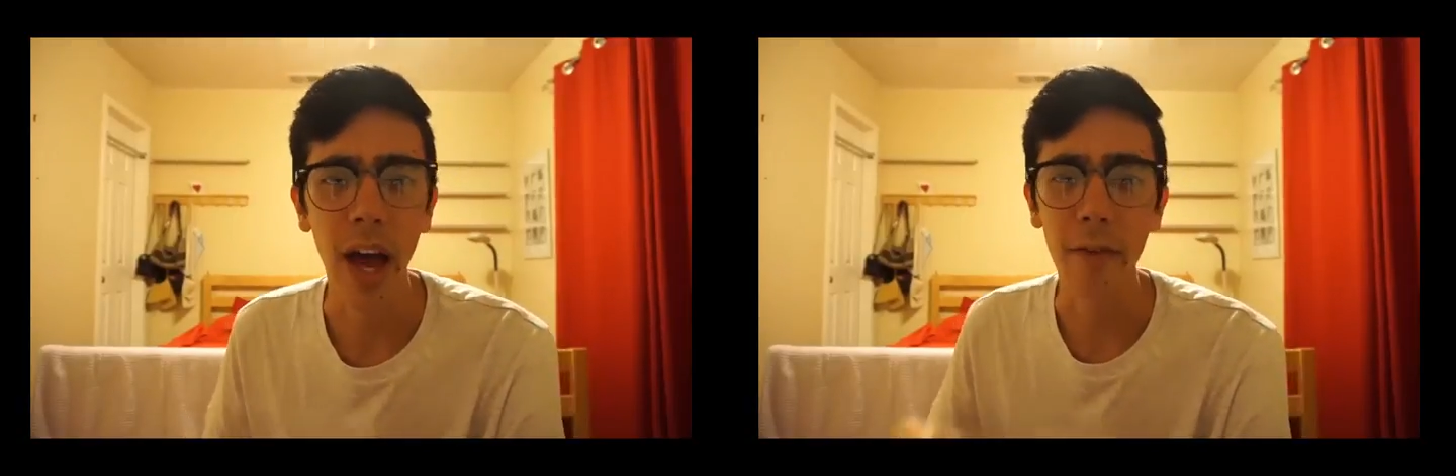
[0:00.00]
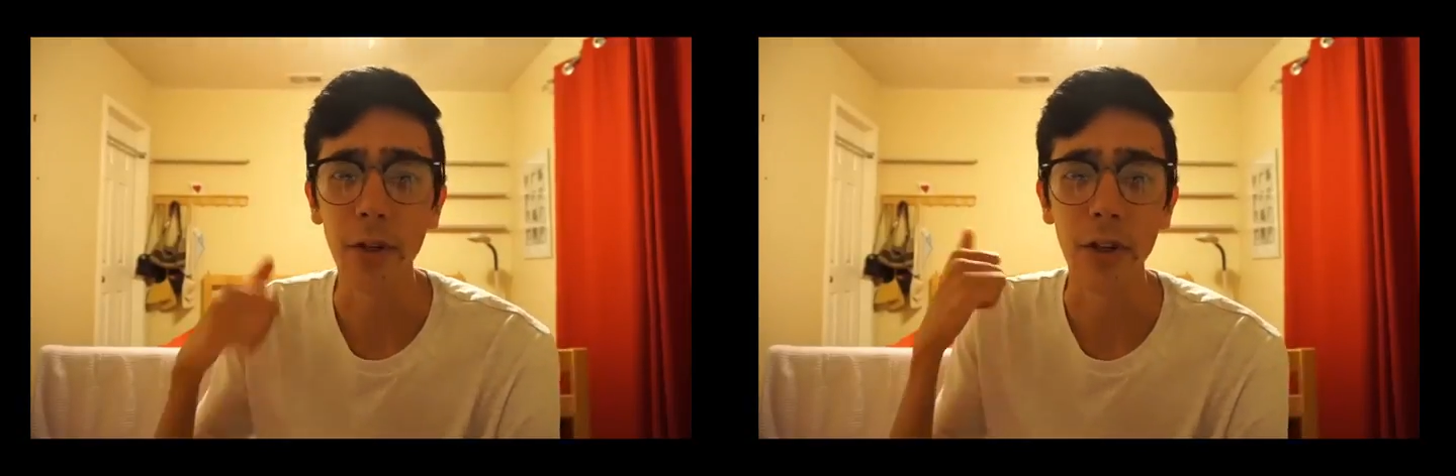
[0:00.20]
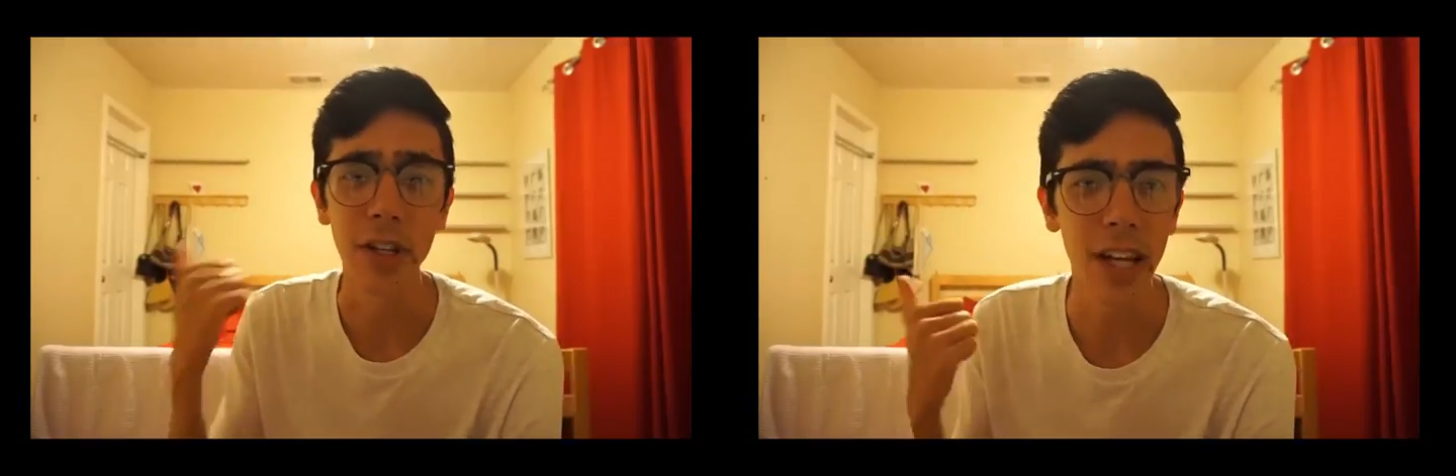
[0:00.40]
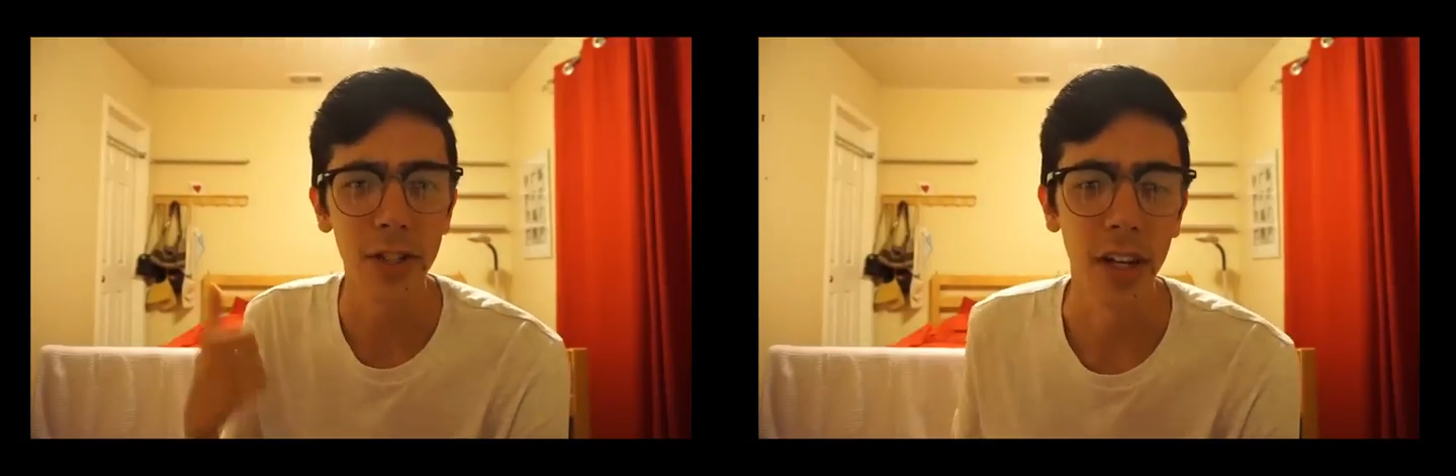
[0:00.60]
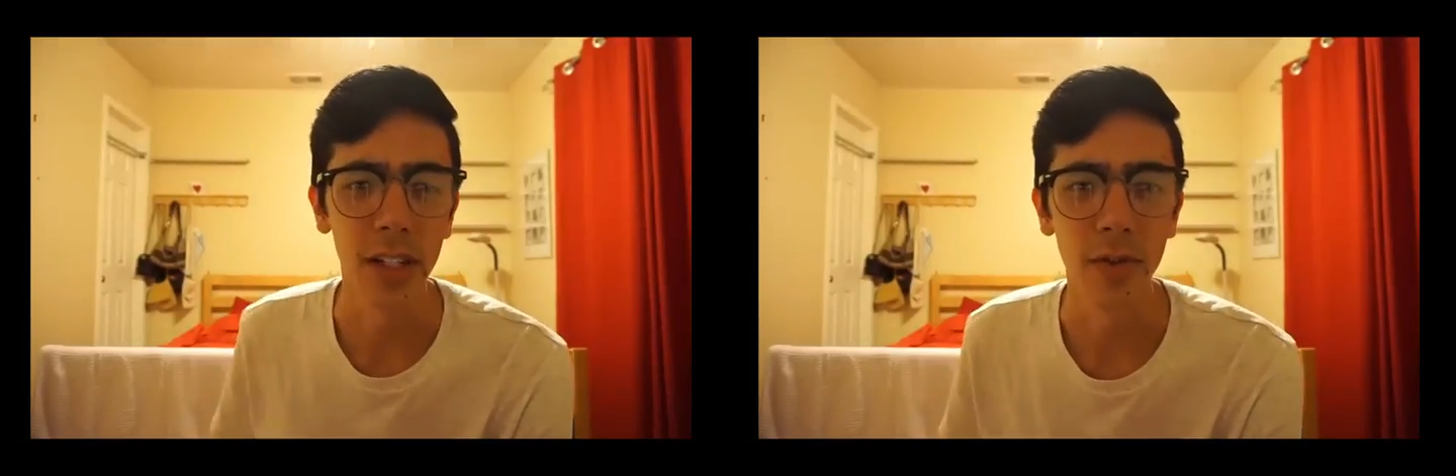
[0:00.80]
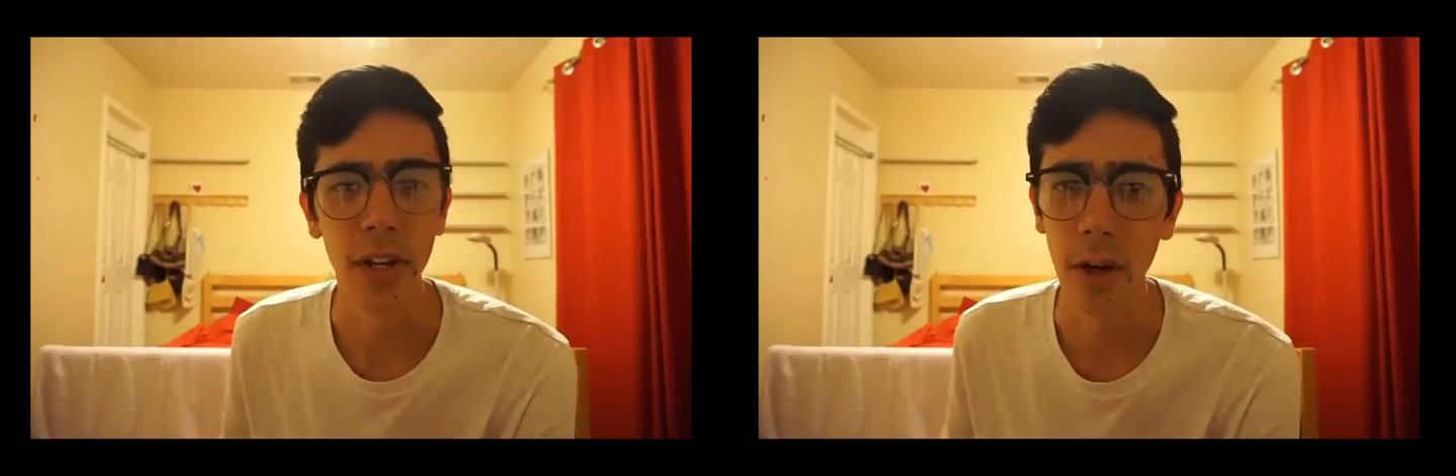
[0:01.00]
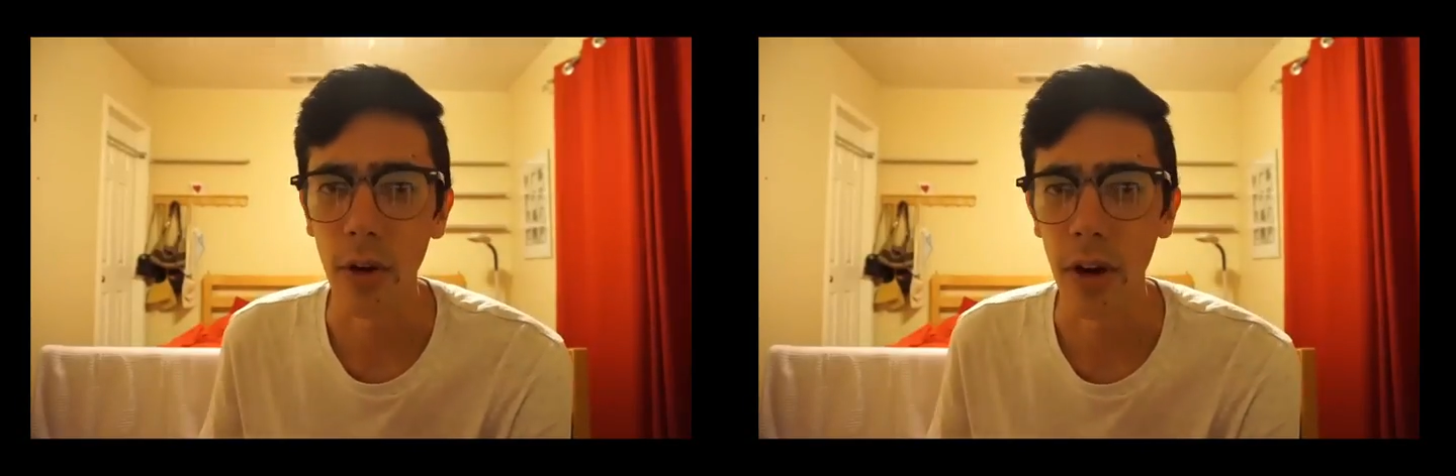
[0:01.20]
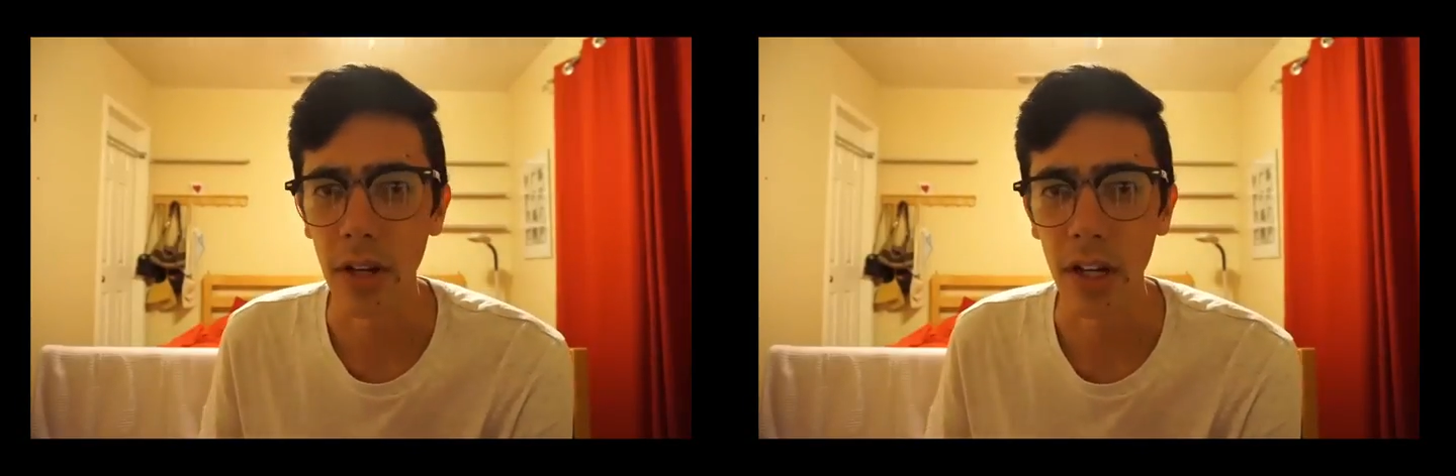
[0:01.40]
after yesterday's
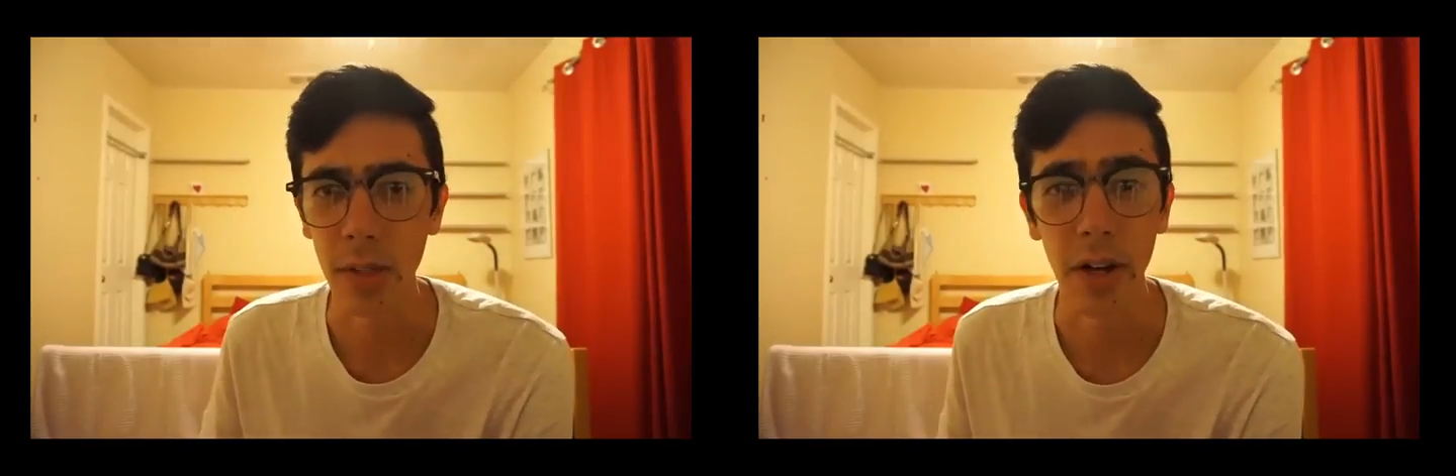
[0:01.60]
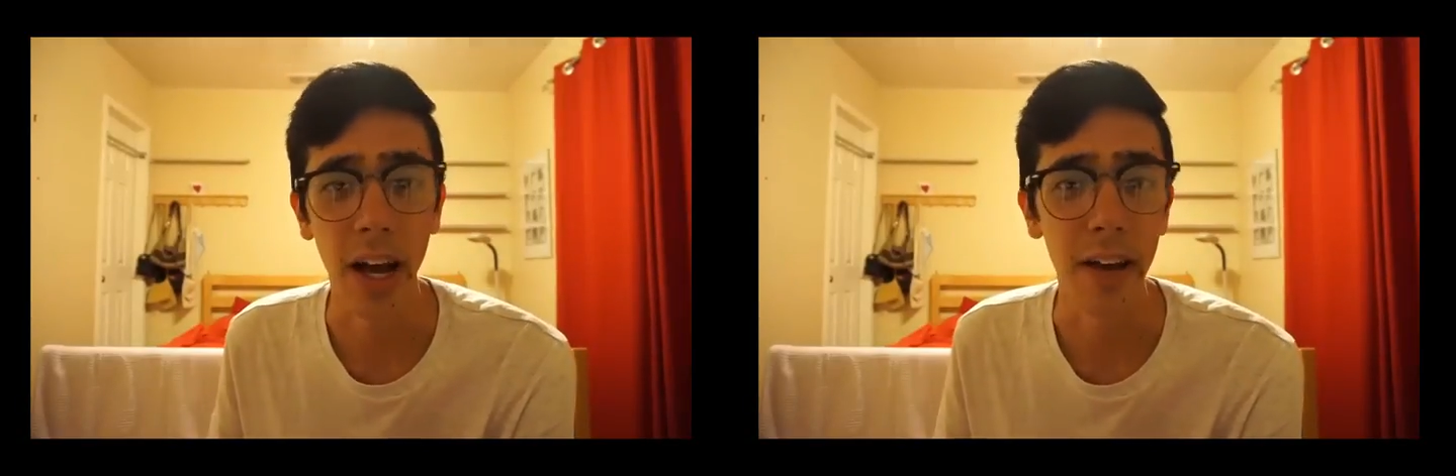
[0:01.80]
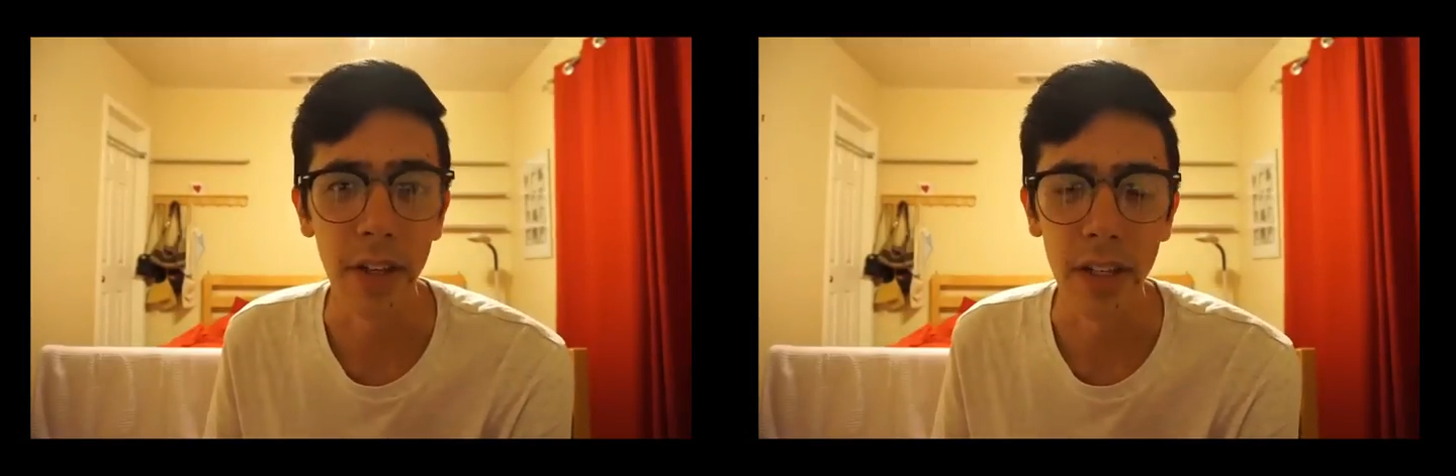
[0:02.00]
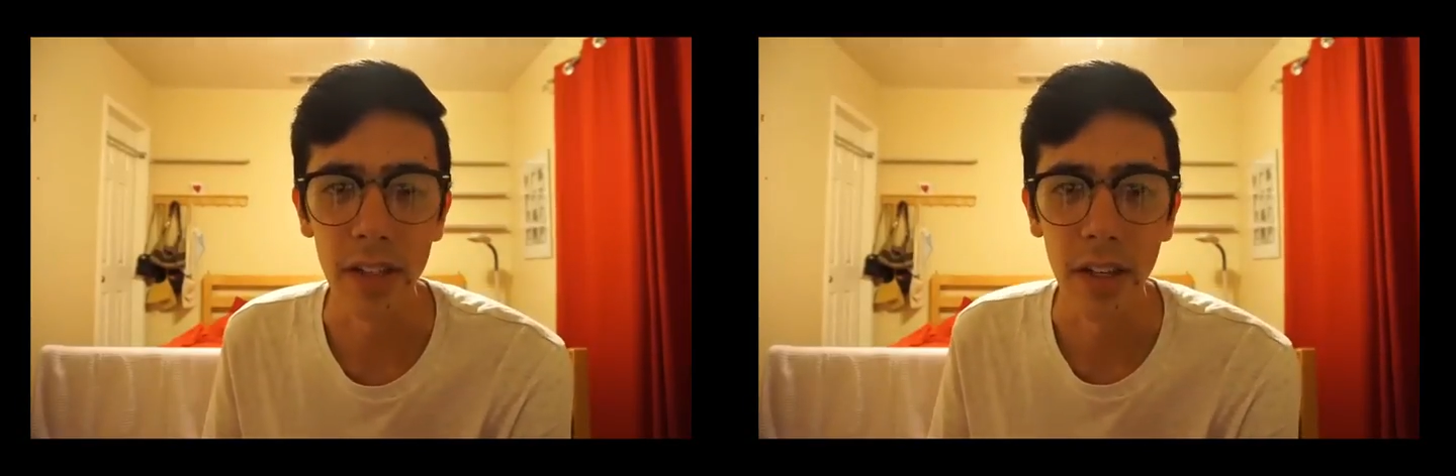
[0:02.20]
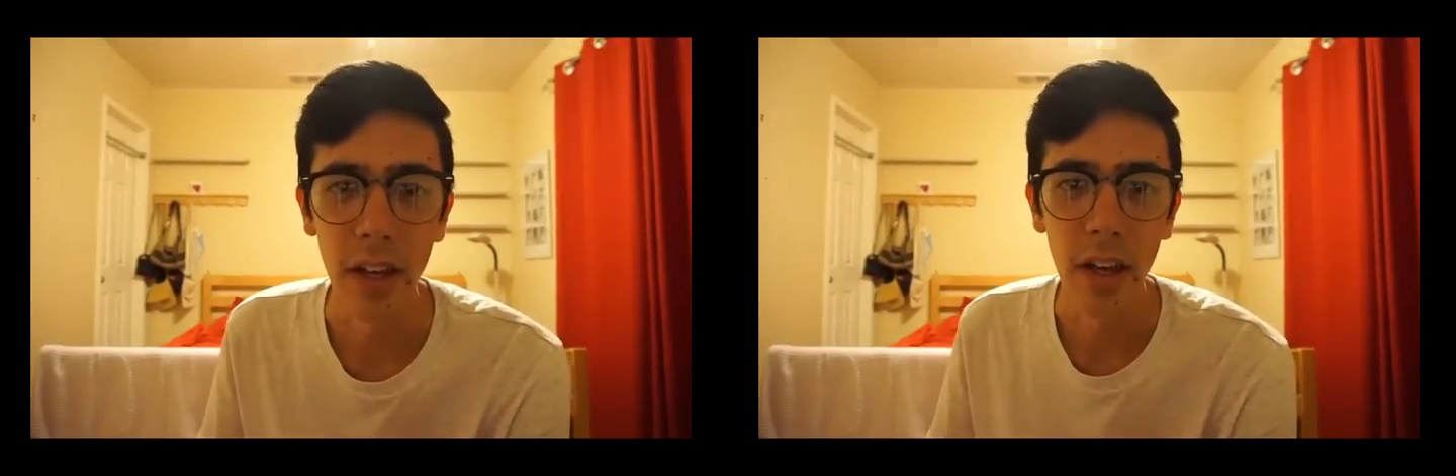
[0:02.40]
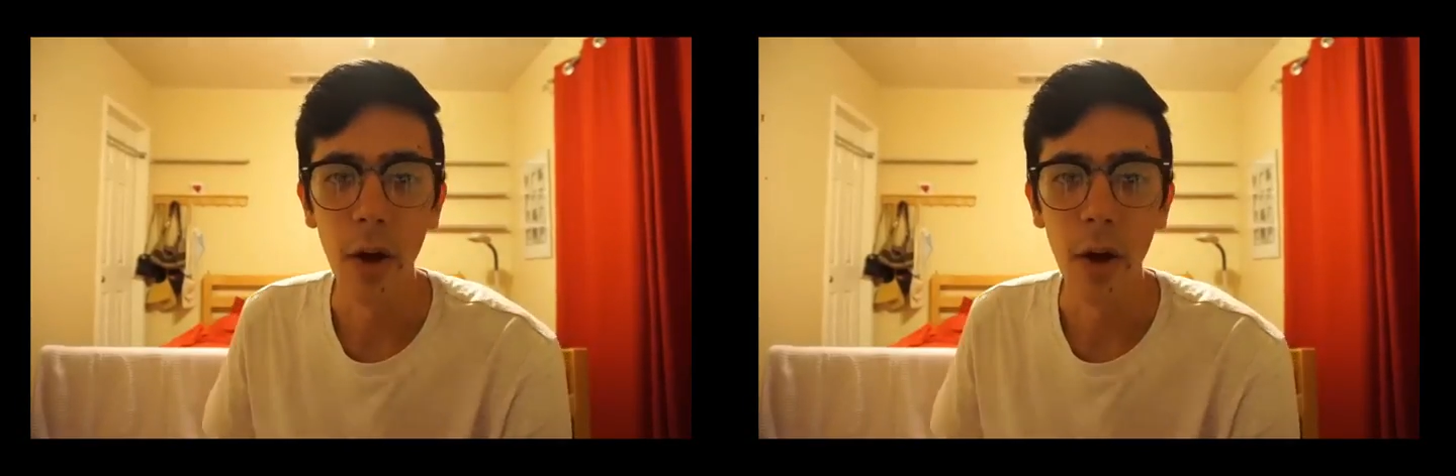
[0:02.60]
video where I talked about IVs.